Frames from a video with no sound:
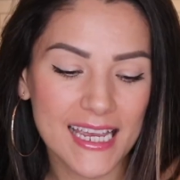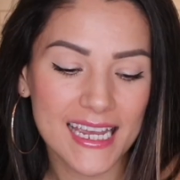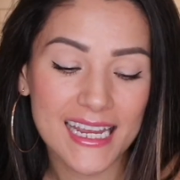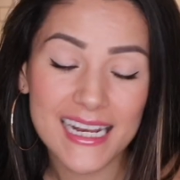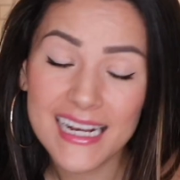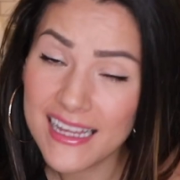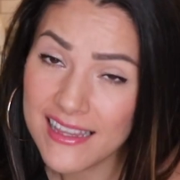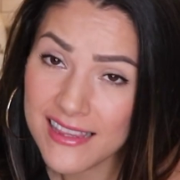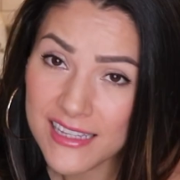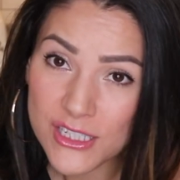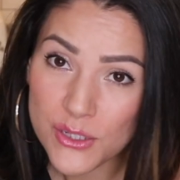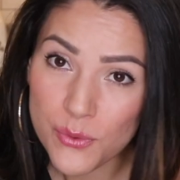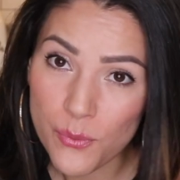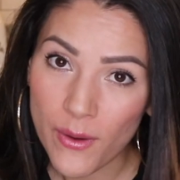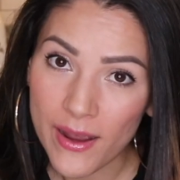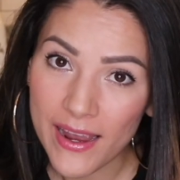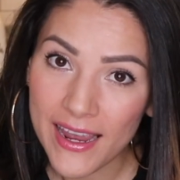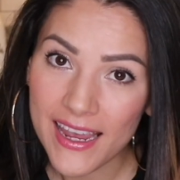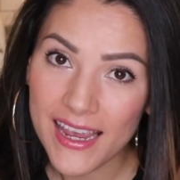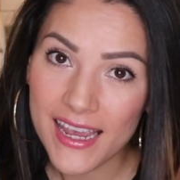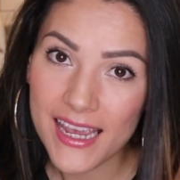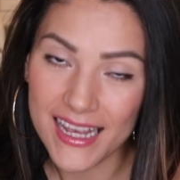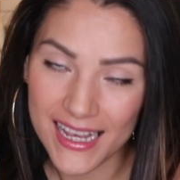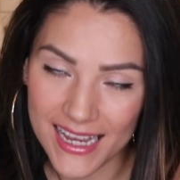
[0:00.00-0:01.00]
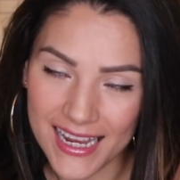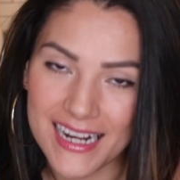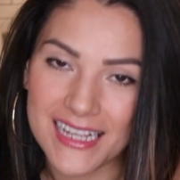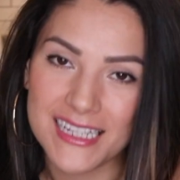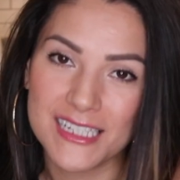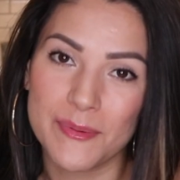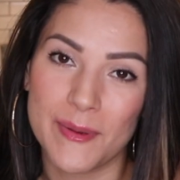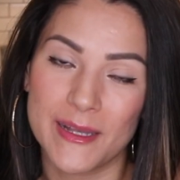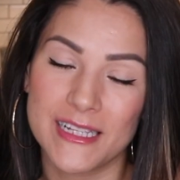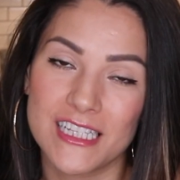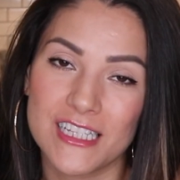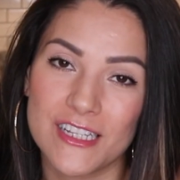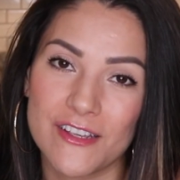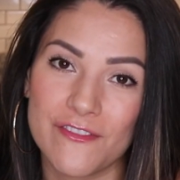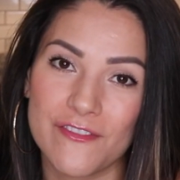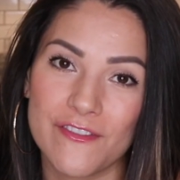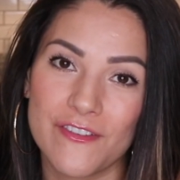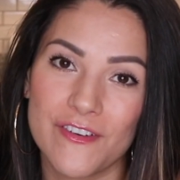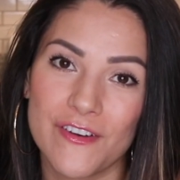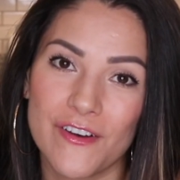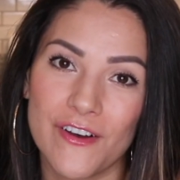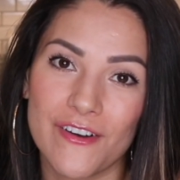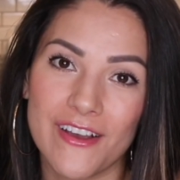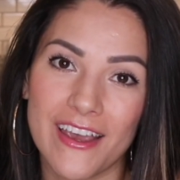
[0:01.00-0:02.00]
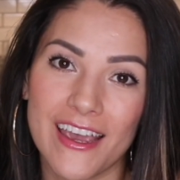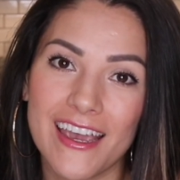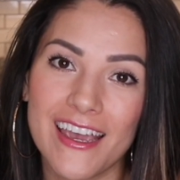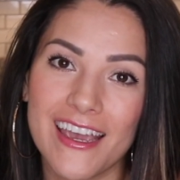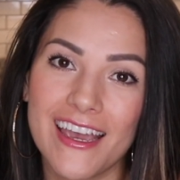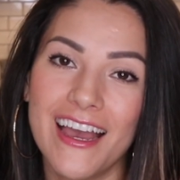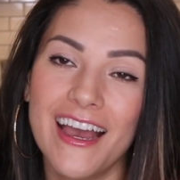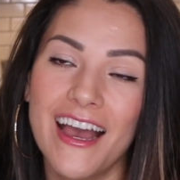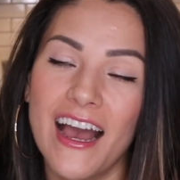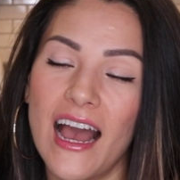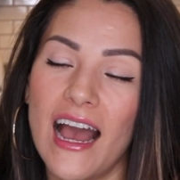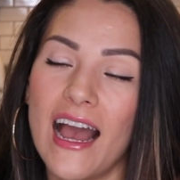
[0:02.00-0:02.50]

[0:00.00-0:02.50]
Eating this way can get expensive, okay?